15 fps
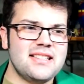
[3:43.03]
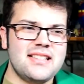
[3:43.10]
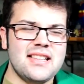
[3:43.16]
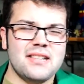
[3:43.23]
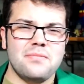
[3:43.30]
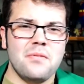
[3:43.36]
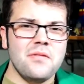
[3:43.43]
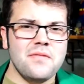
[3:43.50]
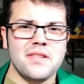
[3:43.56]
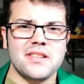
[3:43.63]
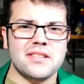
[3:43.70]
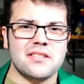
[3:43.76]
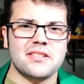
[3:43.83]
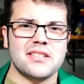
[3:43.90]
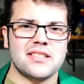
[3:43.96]
These
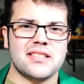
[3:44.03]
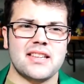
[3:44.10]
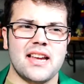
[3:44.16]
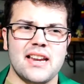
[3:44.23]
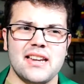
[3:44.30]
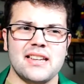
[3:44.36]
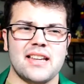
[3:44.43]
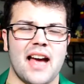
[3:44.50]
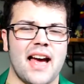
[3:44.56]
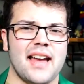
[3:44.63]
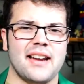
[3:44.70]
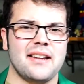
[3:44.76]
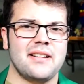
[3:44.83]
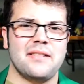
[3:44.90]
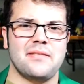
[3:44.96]
movies are just getting
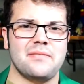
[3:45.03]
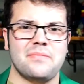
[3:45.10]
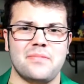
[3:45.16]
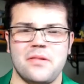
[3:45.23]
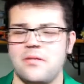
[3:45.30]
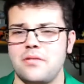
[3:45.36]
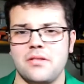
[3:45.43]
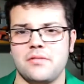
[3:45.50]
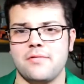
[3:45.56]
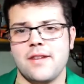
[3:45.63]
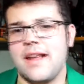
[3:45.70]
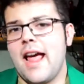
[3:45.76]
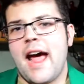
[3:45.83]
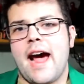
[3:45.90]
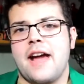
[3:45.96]
kind of. They're just
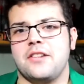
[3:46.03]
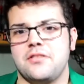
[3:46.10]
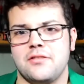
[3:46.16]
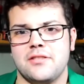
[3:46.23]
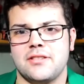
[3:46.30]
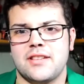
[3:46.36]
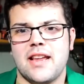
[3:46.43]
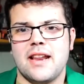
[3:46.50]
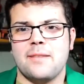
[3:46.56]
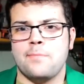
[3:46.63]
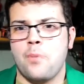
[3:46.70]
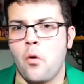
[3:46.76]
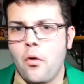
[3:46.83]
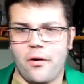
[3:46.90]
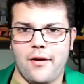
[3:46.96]
rehashed. They're just getting
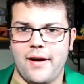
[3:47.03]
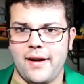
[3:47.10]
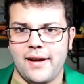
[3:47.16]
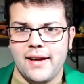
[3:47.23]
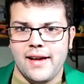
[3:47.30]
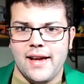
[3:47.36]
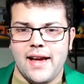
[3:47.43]
boring.